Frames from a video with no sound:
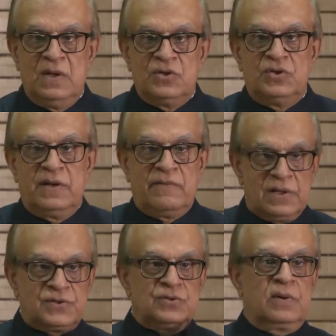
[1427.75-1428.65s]
They've
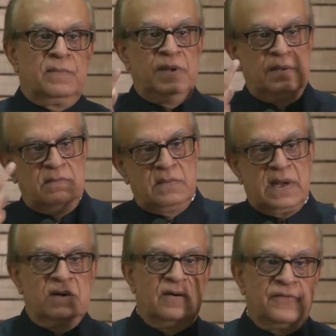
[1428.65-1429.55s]
also been
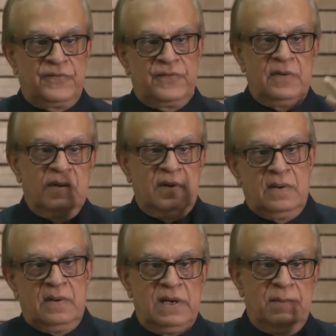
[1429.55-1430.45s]
kind of
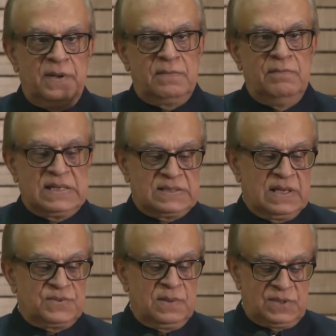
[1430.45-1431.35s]
a little bit mixed
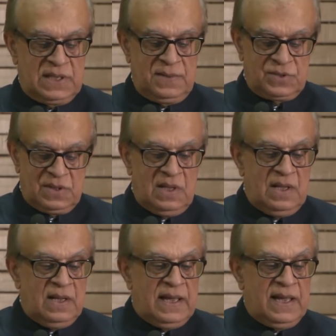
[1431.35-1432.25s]
up sometimes.
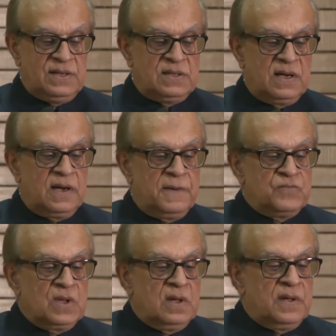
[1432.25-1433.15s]
And
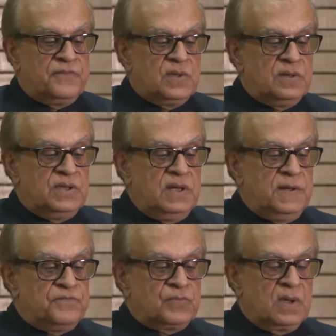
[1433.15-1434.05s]

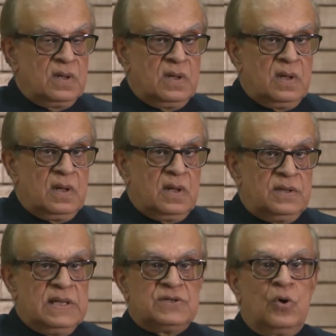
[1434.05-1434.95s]

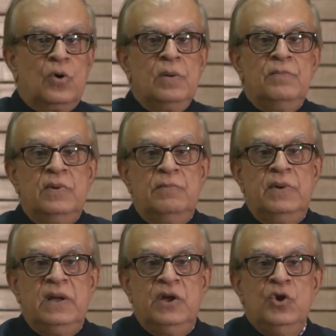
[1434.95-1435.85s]
there's a whole
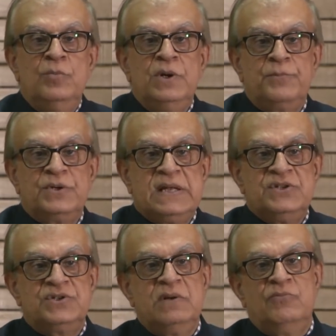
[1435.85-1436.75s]
human
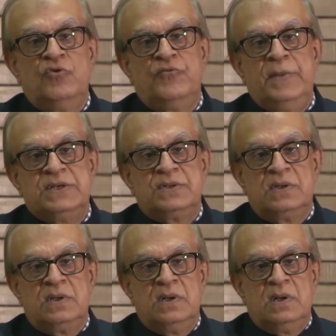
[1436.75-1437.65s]
potential movement
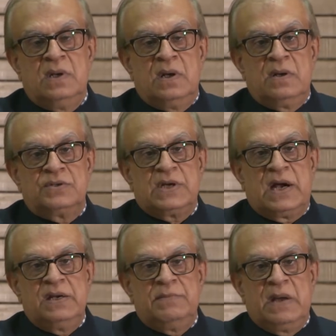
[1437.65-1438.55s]

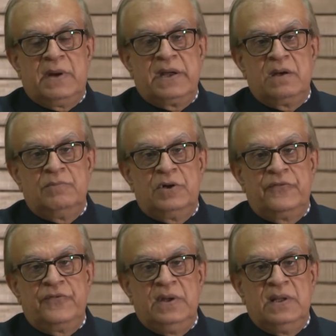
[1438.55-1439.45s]
started by Michael
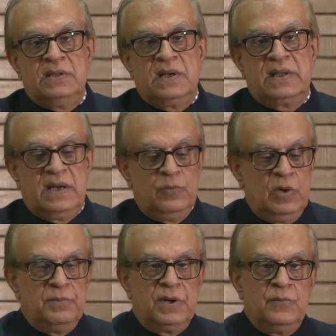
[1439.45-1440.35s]
Murphy and then Ken
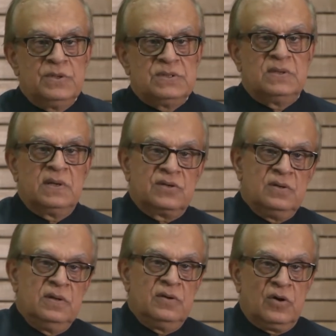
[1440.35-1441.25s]
Wilber, which is
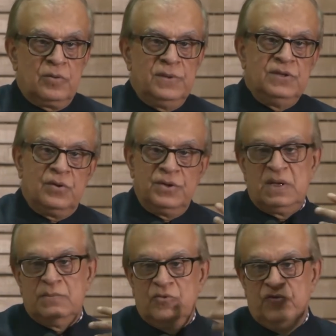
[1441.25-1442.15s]
actually an
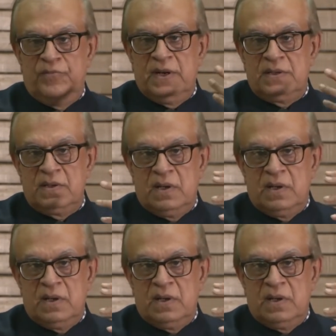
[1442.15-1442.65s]
Aurobindonian movement